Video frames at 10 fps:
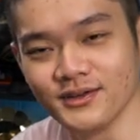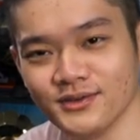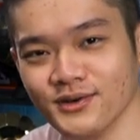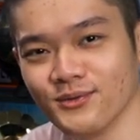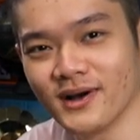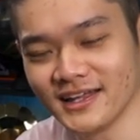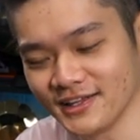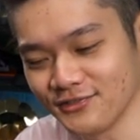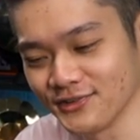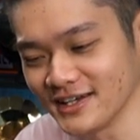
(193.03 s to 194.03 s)
You know what,
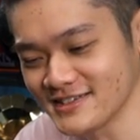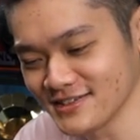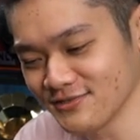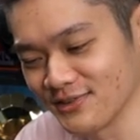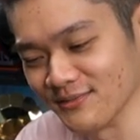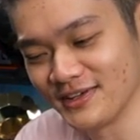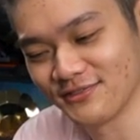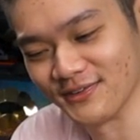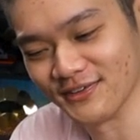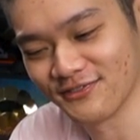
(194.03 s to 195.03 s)
if you listen from me
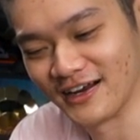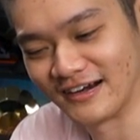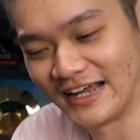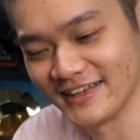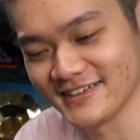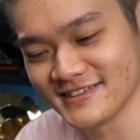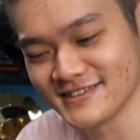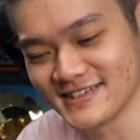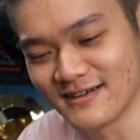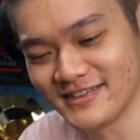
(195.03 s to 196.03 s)
from the front, right, it doesn't
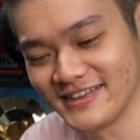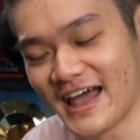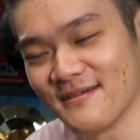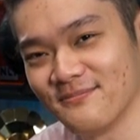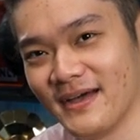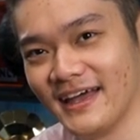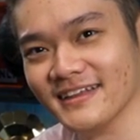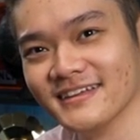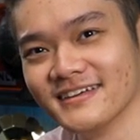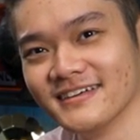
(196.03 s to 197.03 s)
sound that bad.
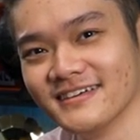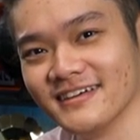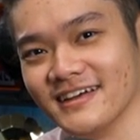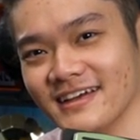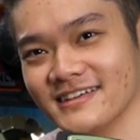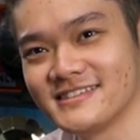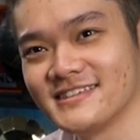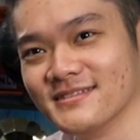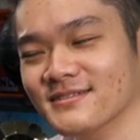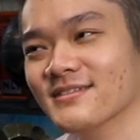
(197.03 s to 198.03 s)

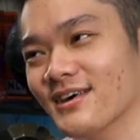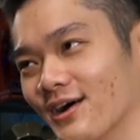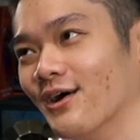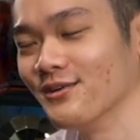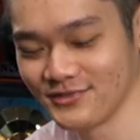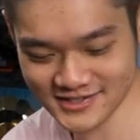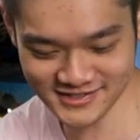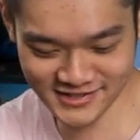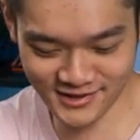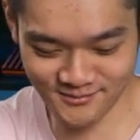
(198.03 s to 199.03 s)
It's
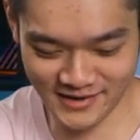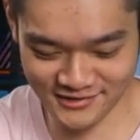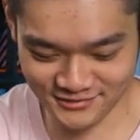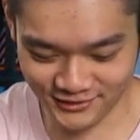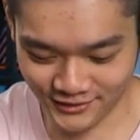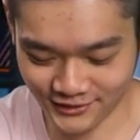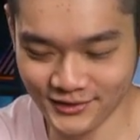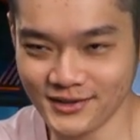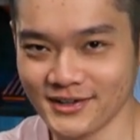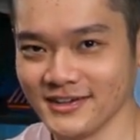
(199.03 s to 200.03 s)
obviously not meant for
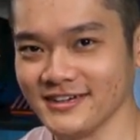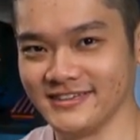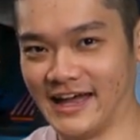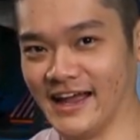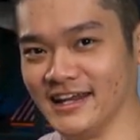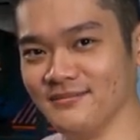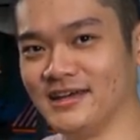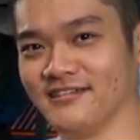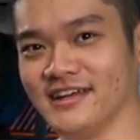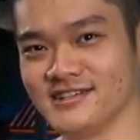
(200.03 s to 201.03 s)

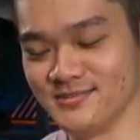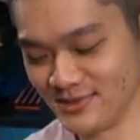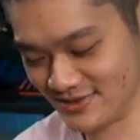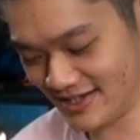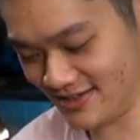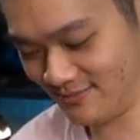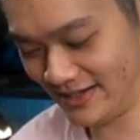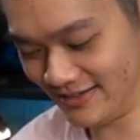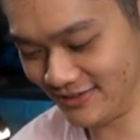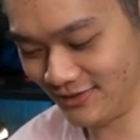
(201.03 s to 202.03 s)
dynamic range music,
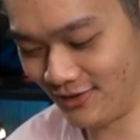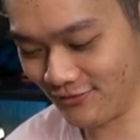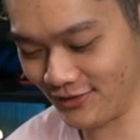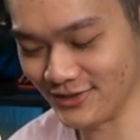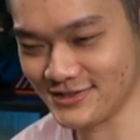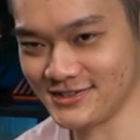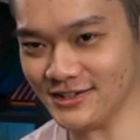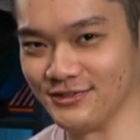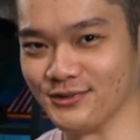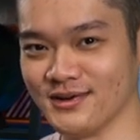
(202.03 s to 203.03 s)
but of course,
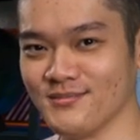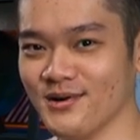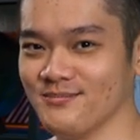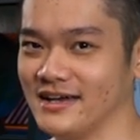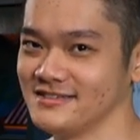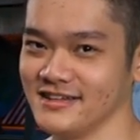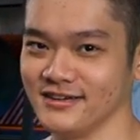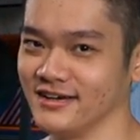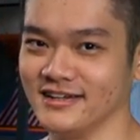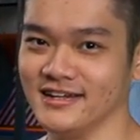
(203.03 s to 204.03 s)
if you want more bass, then
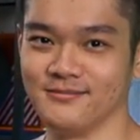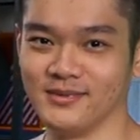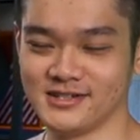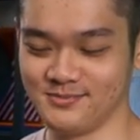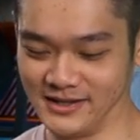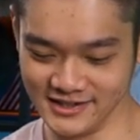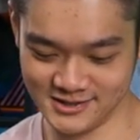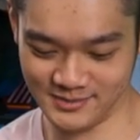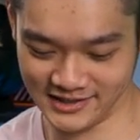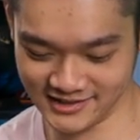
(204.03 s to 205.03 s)
you're gonna need a much bigger
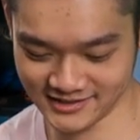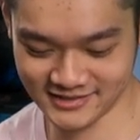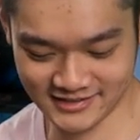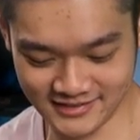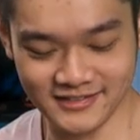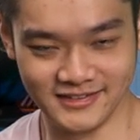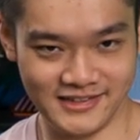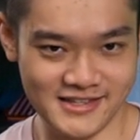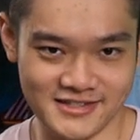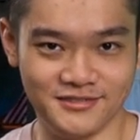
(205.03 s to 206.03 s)
speaker.
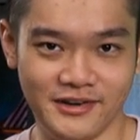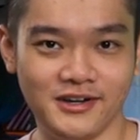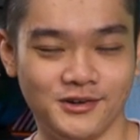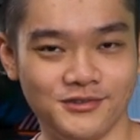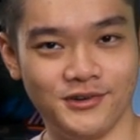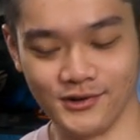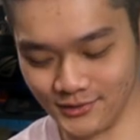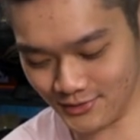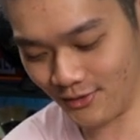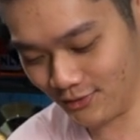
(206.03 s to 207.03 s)
This is very good
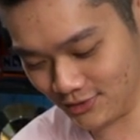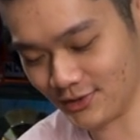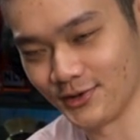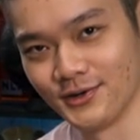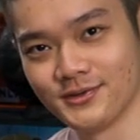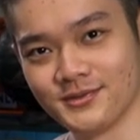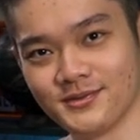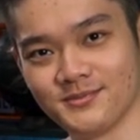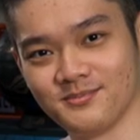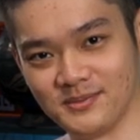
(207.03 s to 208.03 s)
for audio
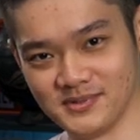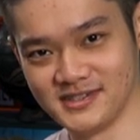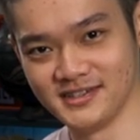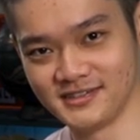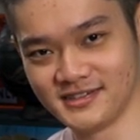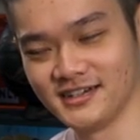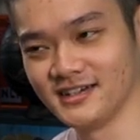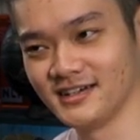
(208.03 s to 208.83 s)
purposes.